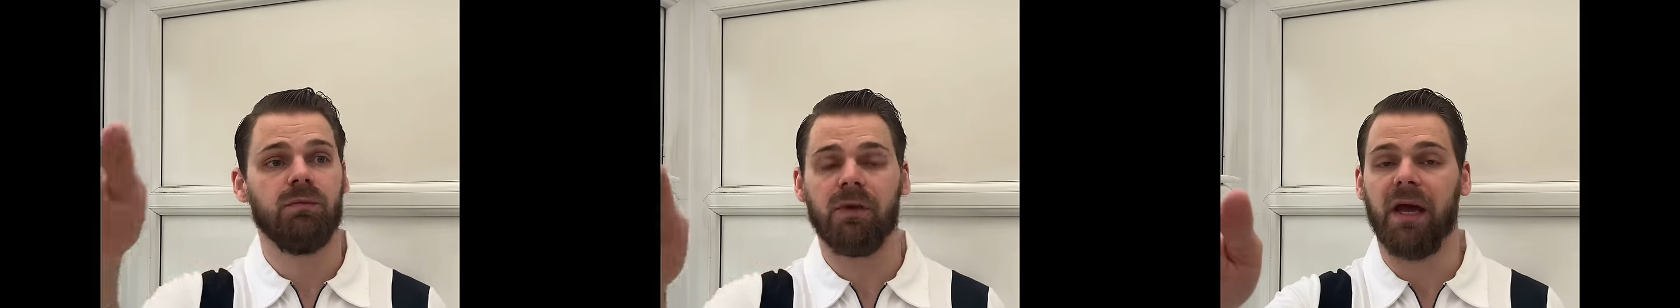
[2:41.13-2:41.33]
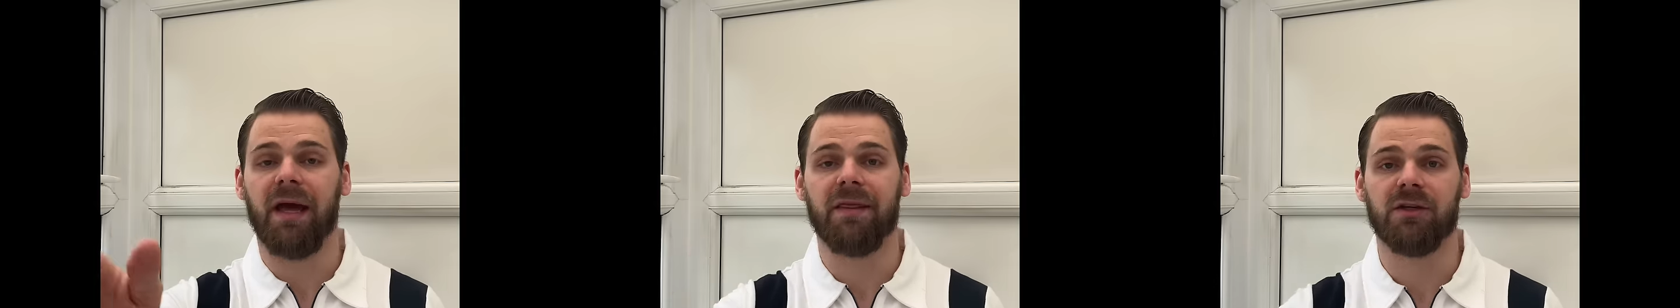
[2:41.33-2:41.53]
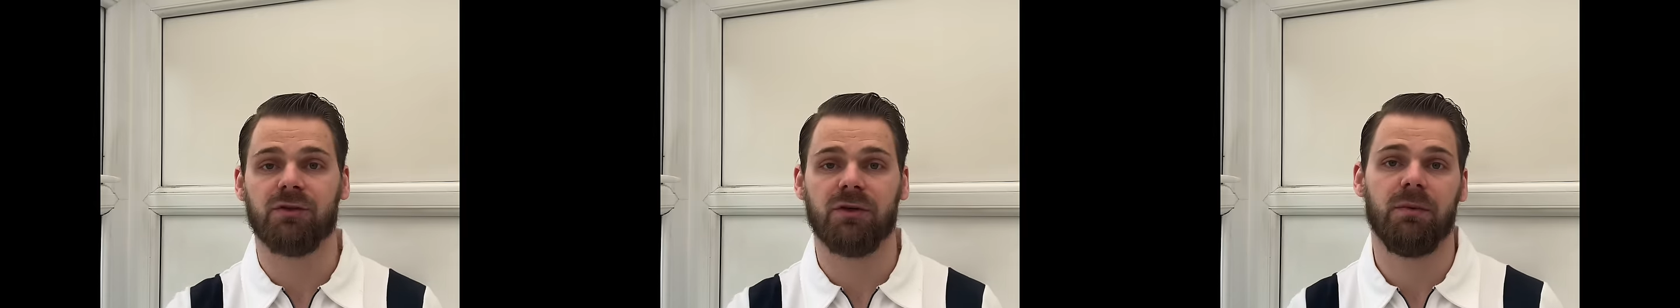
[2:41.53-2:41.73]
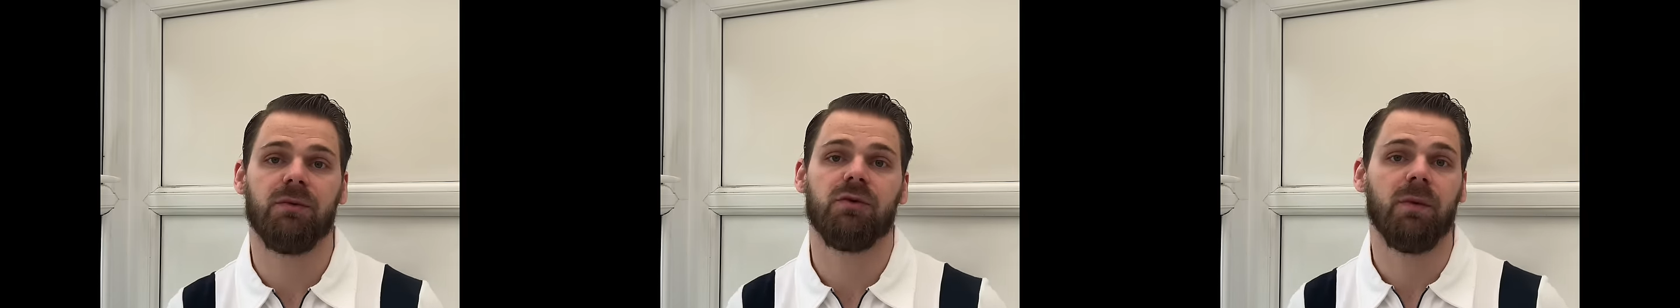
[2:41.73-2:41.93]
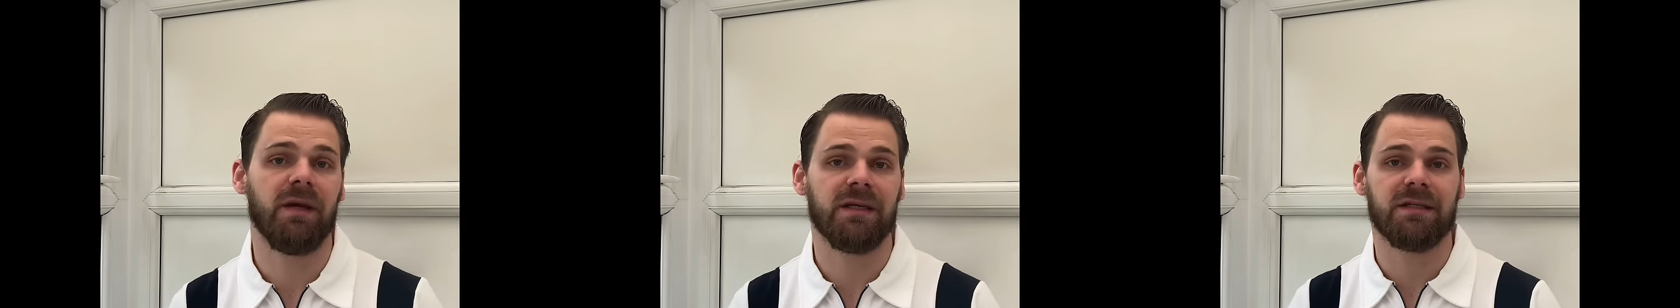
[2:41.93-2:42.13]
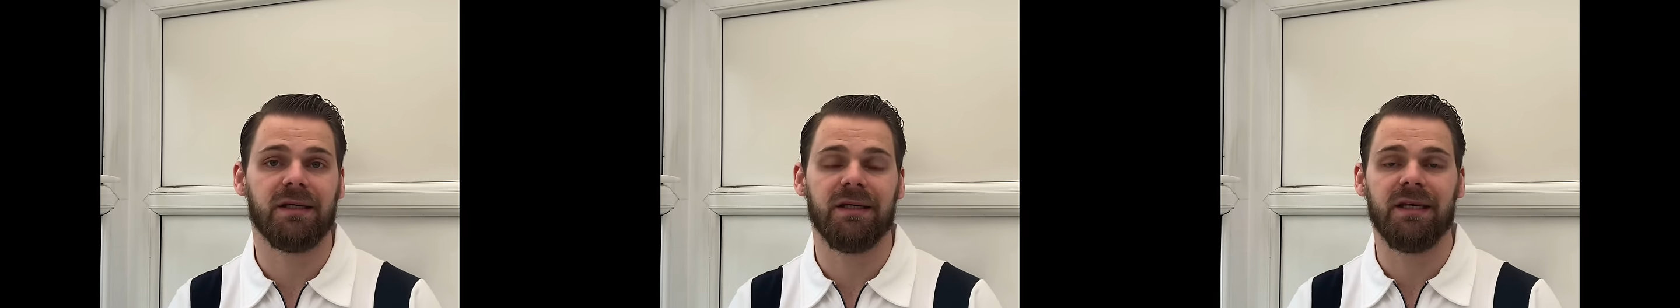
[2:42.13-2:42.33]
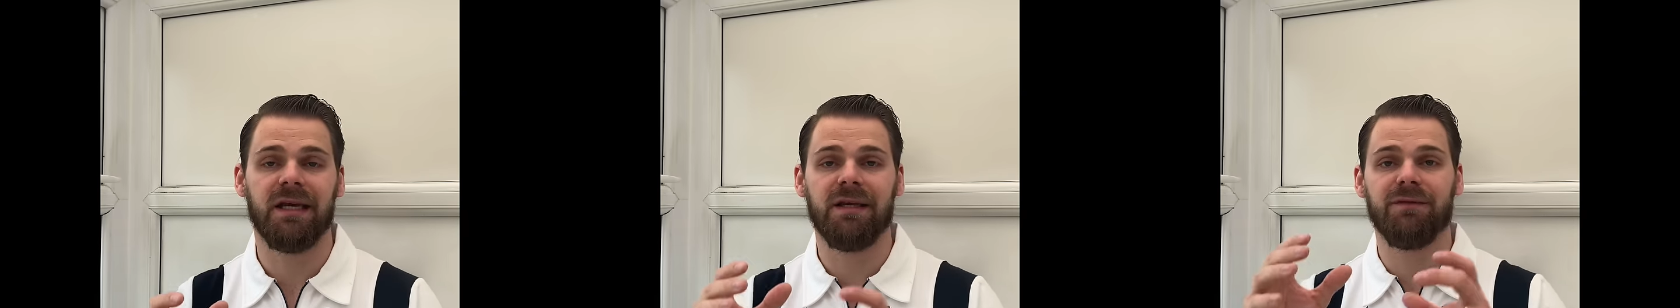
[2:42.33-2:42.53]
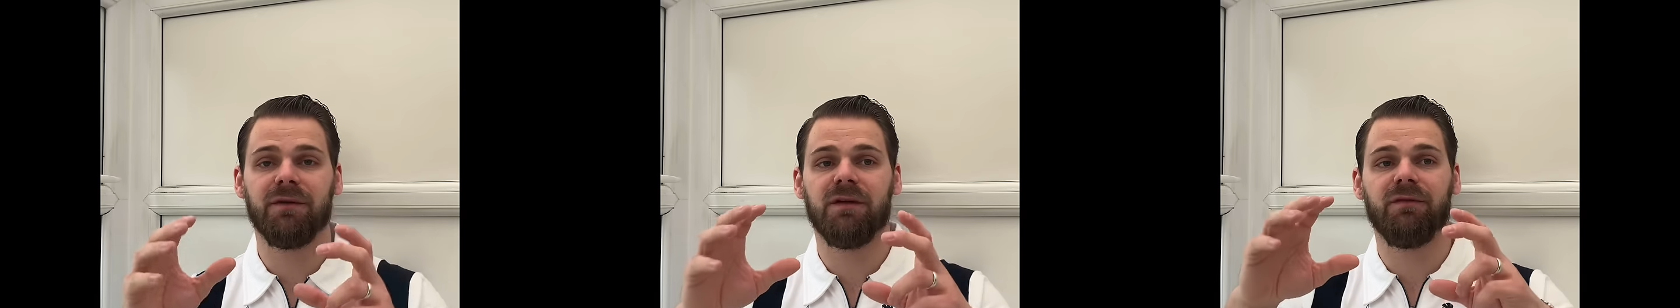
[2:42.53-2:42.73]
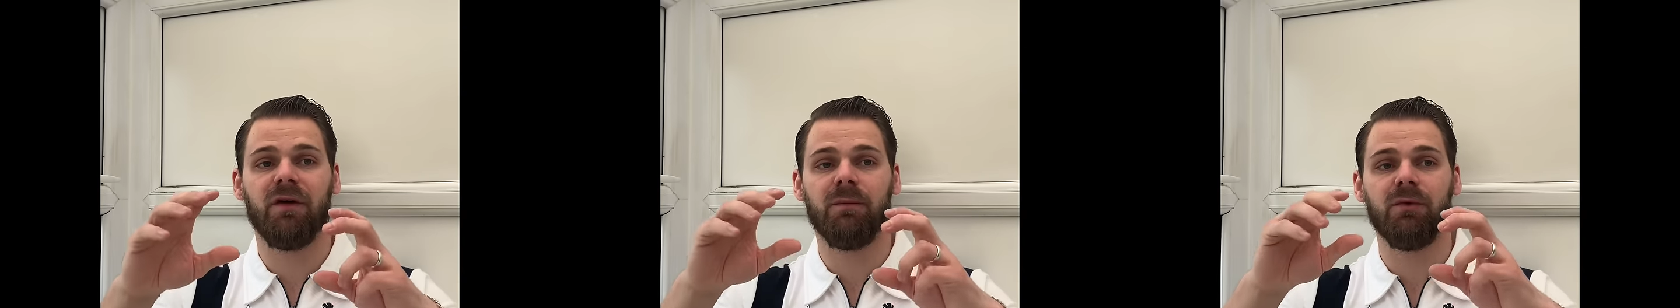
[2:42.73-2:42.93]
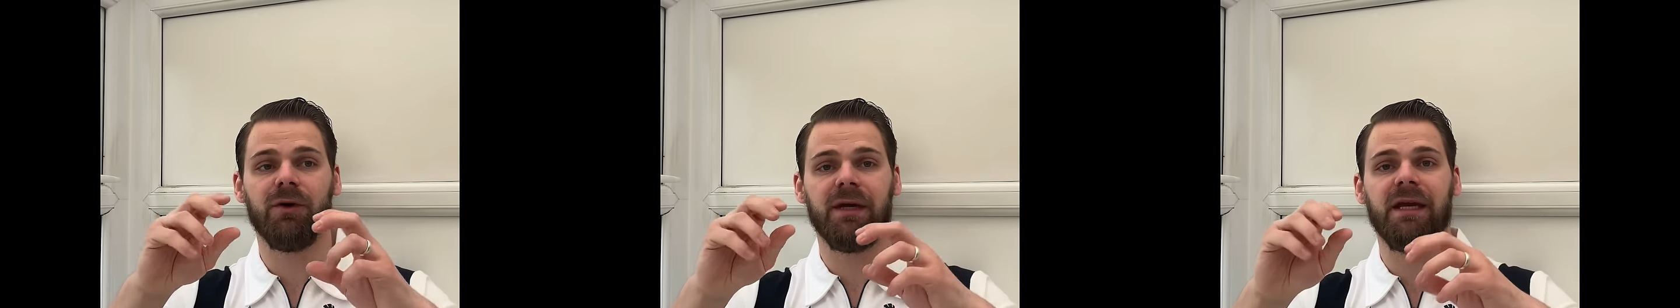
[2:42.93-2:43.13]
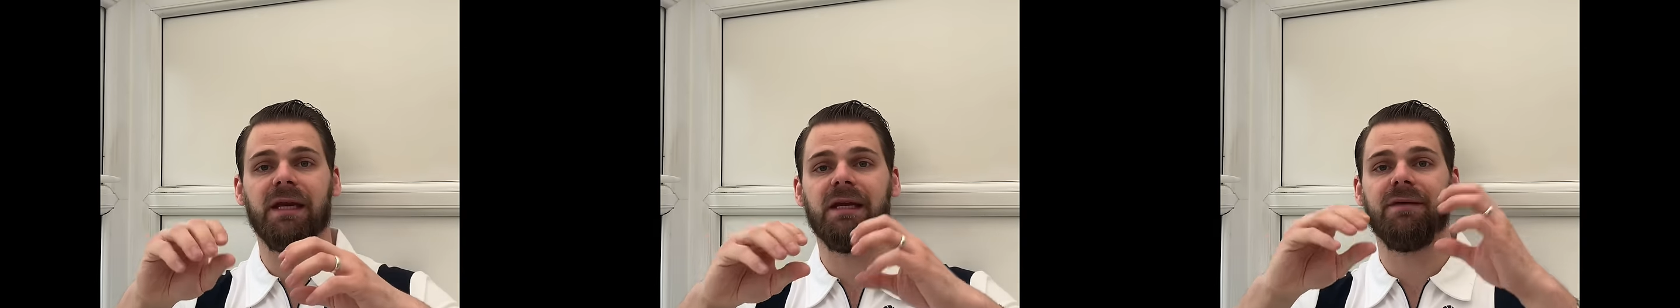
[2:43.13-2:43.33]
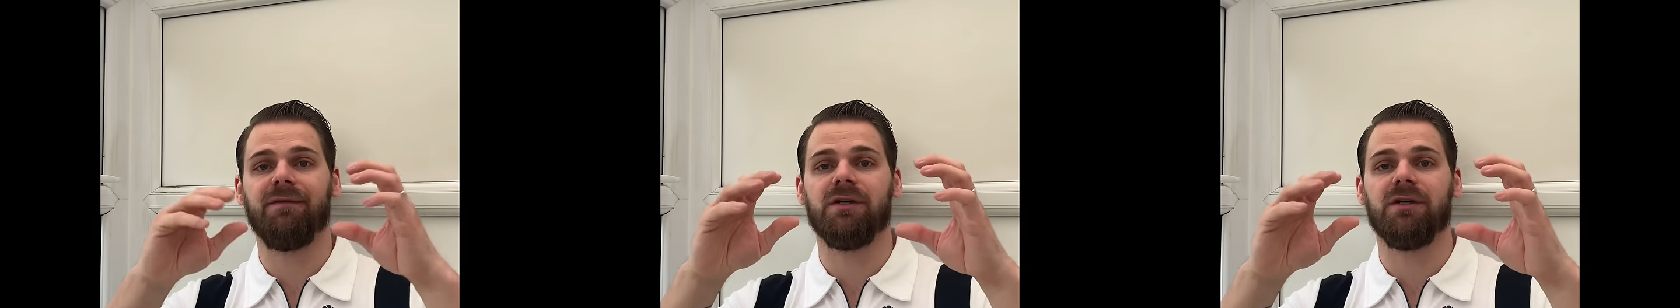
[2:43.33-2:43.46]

at the treble 20, even if I'm not hitting every